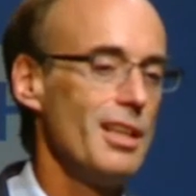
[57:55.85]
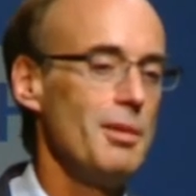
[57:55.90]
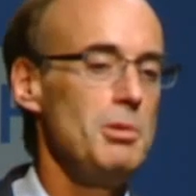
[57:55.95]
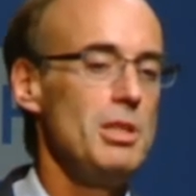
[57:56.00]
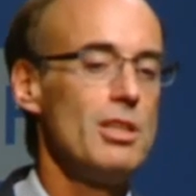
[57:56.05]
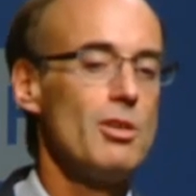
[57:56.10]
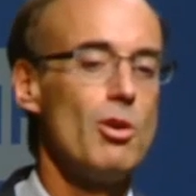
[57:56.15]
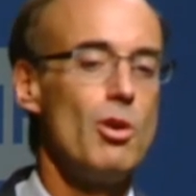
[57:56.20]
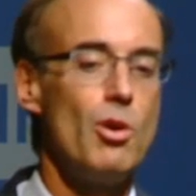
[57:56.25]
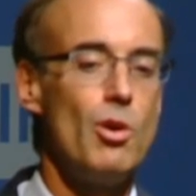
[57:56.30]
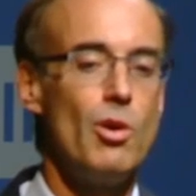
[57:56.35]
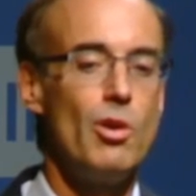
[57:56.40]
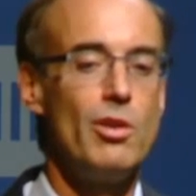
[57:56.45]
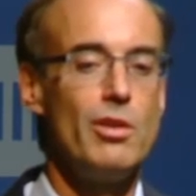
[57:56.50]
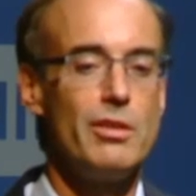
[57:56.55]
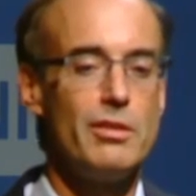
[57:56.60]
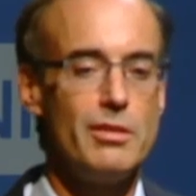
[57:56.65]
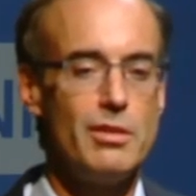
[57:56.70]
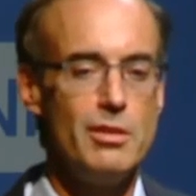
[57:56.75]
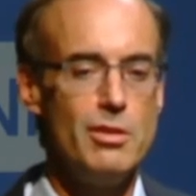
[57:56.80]
I mean, there are
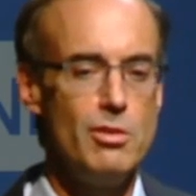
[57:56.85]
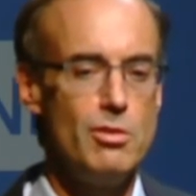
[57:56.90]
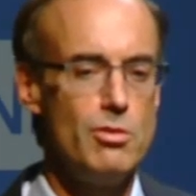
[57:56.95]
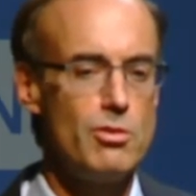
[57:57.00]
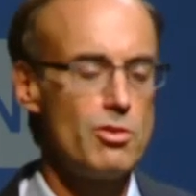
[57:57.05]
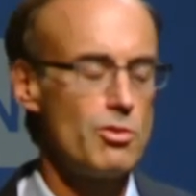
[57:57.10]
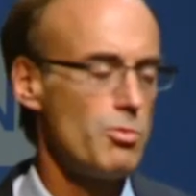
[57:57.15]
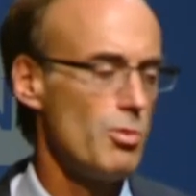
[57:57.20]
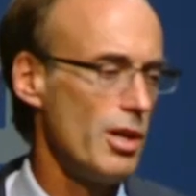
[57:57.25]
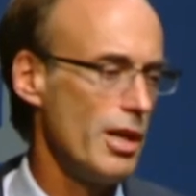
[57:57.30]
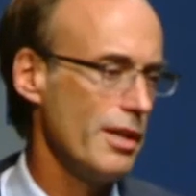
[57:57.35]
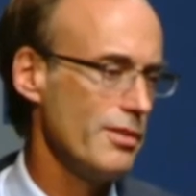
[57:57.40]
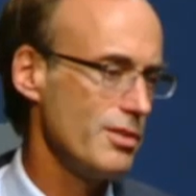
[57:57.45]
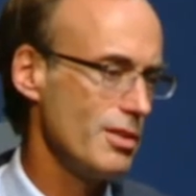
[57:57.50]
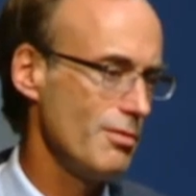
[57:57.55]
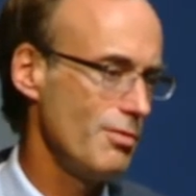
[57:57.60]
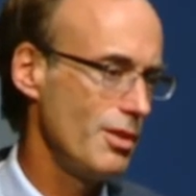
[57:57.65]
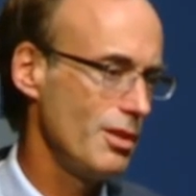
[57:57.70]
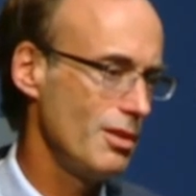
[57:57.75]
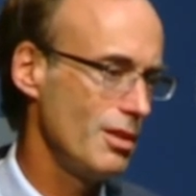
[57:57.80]
whole huge
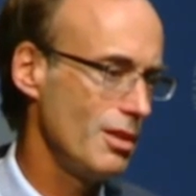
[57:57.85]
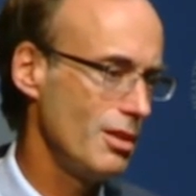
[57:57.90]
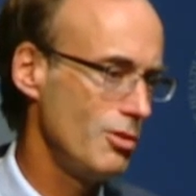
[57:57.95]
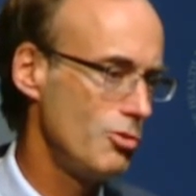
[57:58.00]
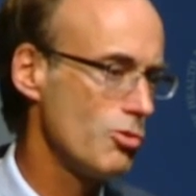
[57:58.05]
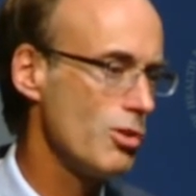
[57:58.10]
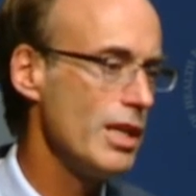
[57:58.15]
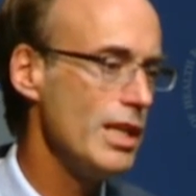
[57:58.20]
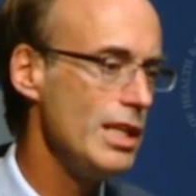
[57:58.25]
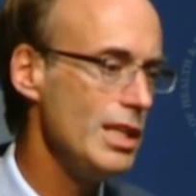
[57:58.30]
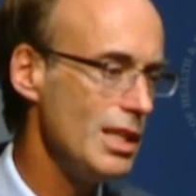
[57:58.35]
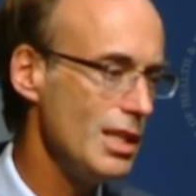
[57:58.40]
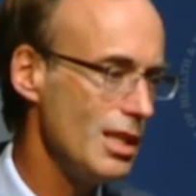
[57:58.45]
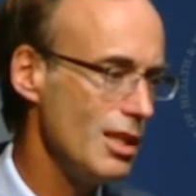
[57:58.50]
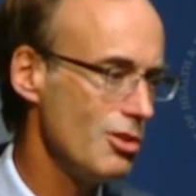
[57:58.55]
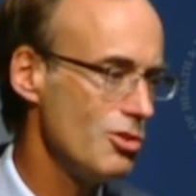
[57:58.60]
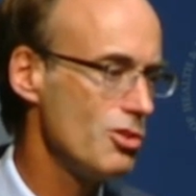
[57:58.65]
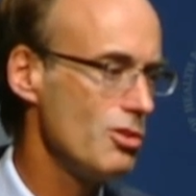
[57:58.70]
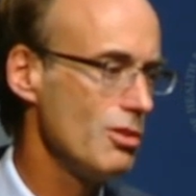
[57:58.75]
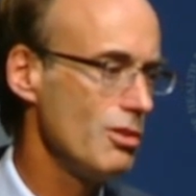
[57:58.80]
swaths of the
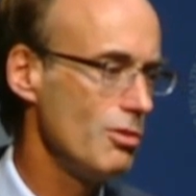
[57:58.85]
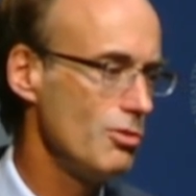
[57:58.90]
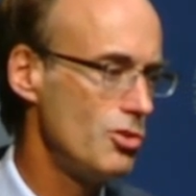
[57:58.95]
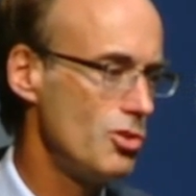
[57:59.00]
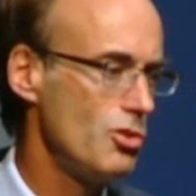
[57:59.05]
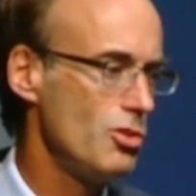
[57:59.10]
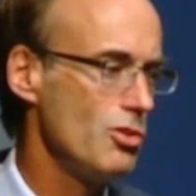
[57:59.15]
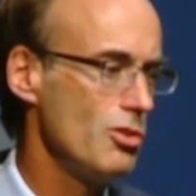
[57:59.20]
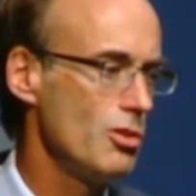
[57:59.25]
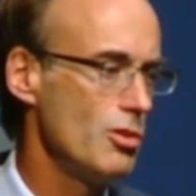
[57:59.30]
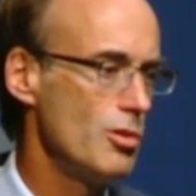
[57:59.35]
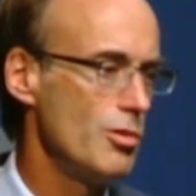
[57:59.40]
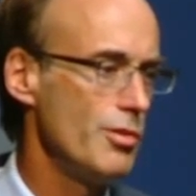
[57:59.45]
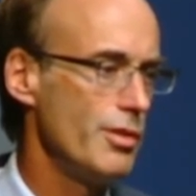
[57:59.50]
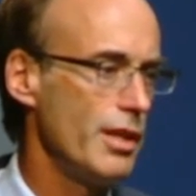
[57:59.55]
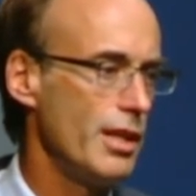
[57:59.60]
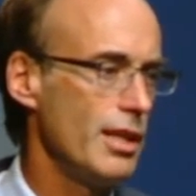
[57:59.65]
training issue too